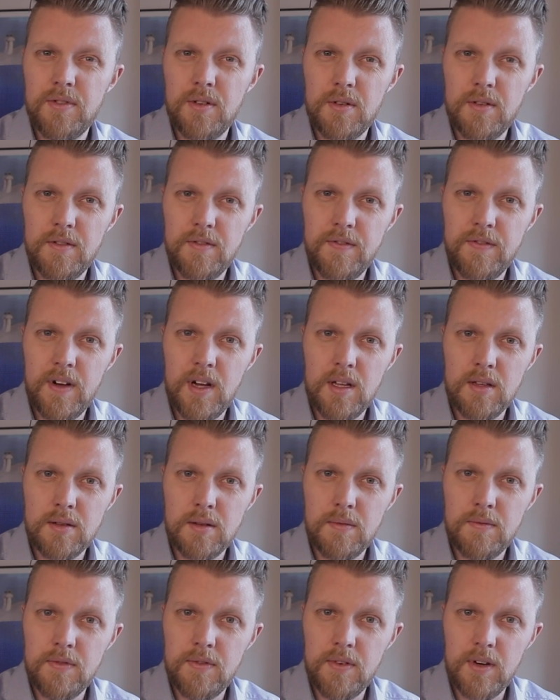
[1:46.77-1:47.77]
for
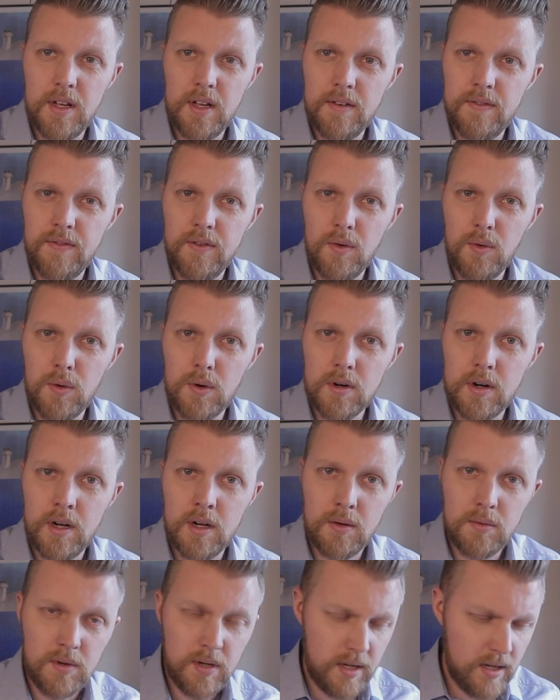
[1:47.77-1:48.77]
Phantom 3, 4. I
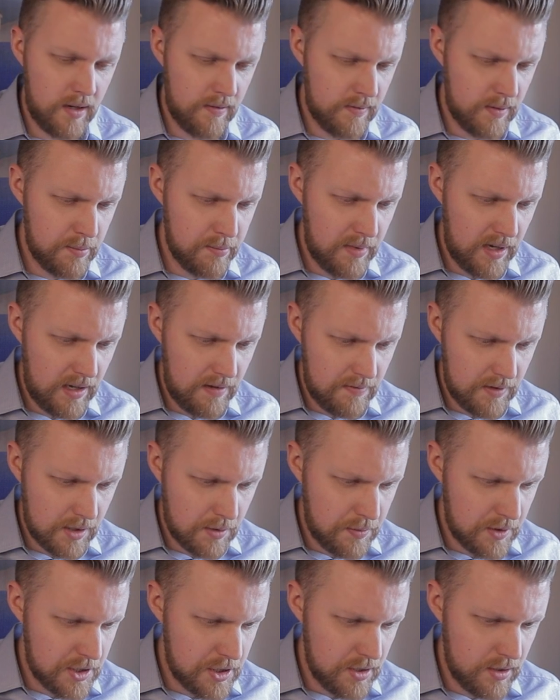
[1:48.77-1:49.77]
only have the
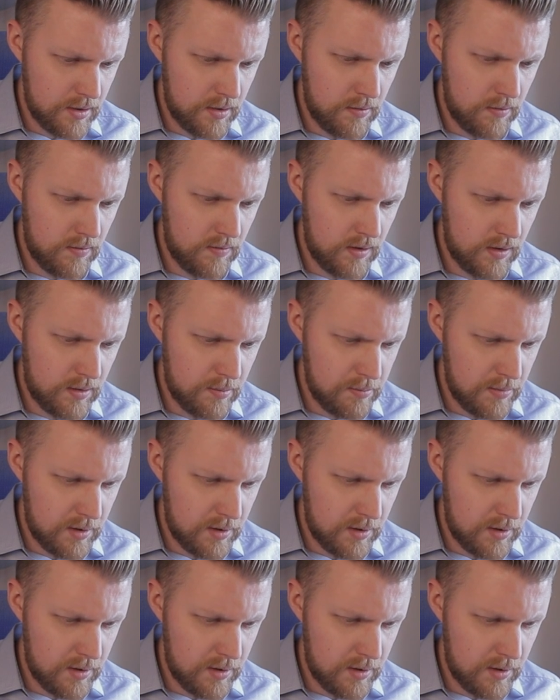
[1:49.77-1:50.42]
Mavic, which I use at the